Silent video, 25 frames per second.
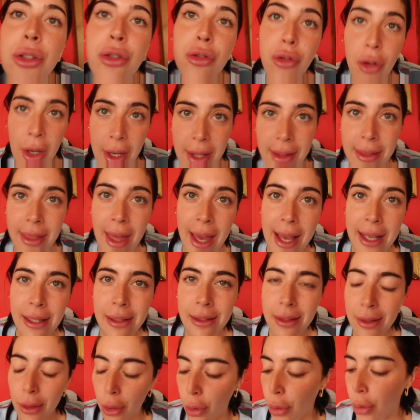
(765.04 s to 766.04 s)
drink
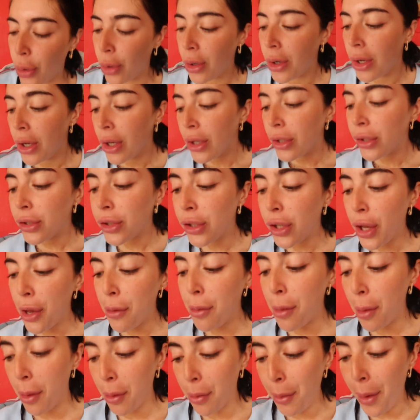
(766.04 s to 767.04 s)
this, or
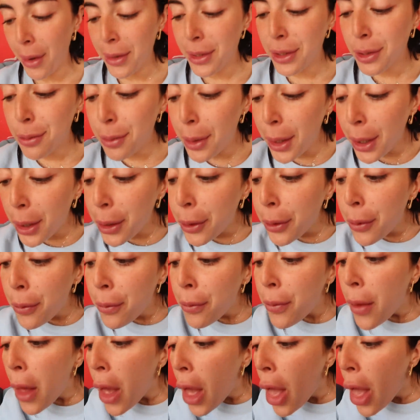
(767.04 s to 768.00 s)
scoop it with my spoon.